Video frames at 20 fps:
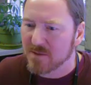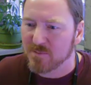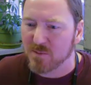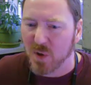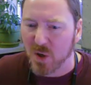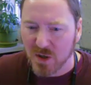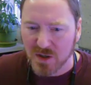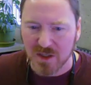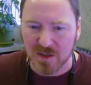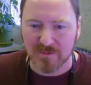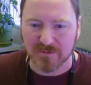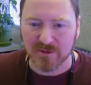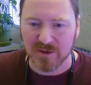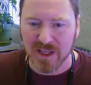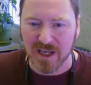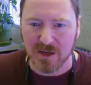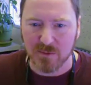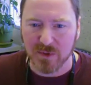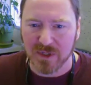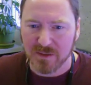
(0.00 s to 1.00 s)
at the markup for
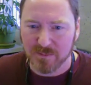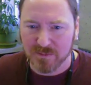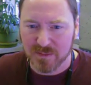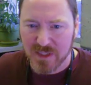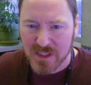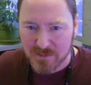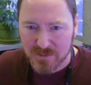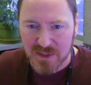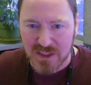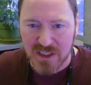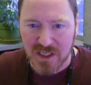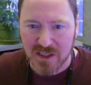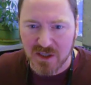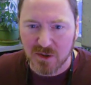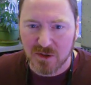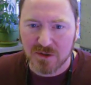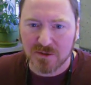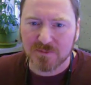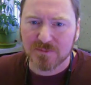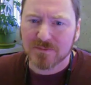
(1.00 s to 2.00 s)
that one in, in
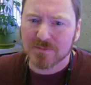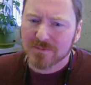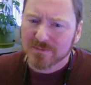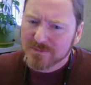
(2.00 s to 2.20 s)
particular.